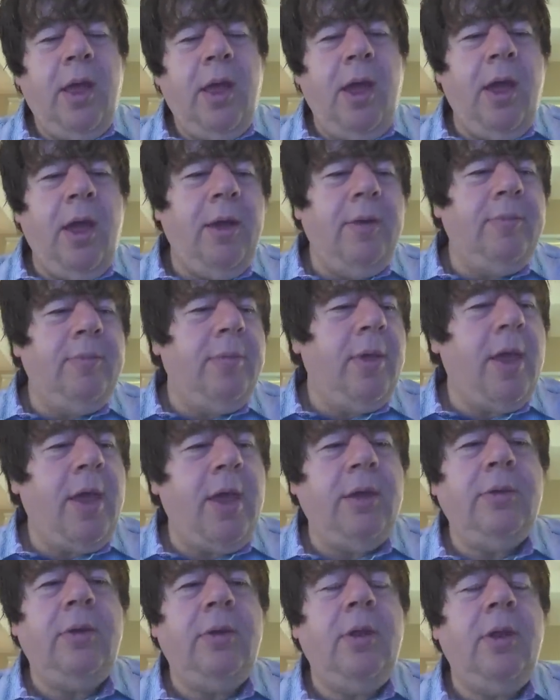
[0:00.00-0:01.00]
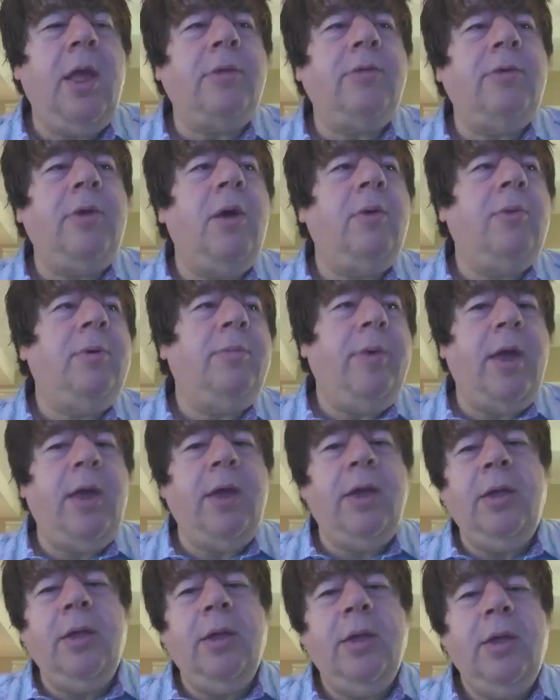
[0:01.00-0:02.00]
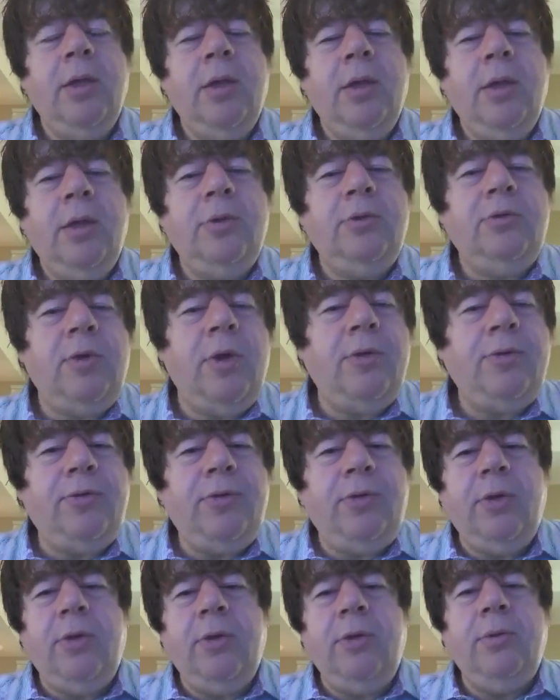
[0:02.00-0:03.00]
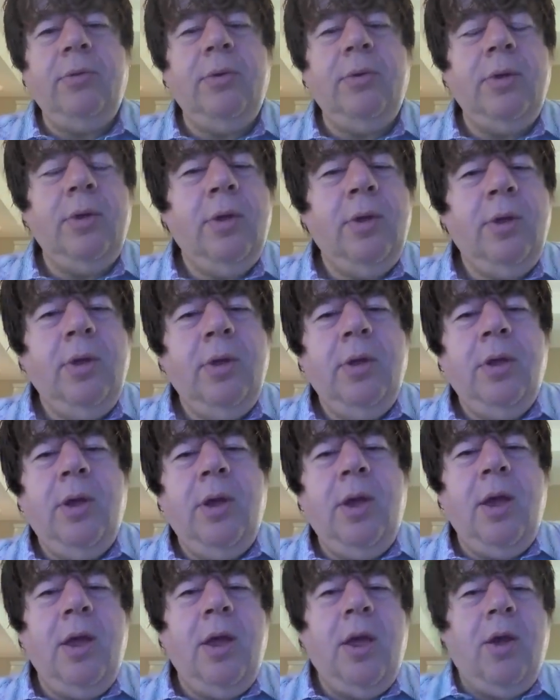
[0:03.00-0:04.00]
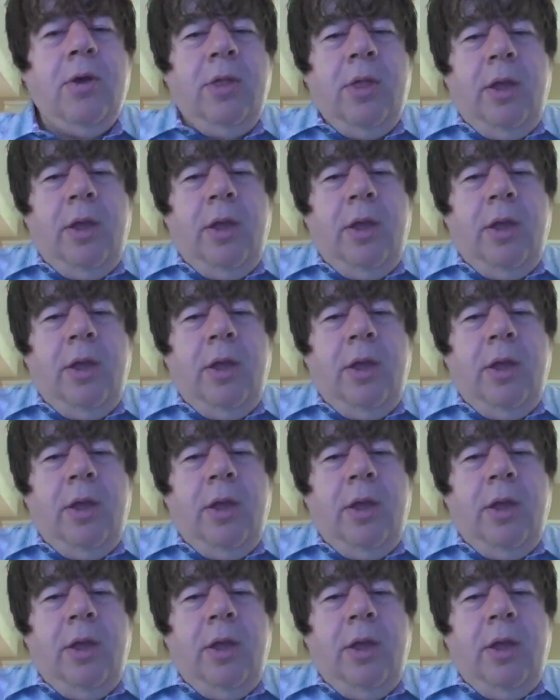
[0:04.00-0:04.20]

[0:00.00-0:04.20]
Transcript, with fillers: And that's how we pay interest to our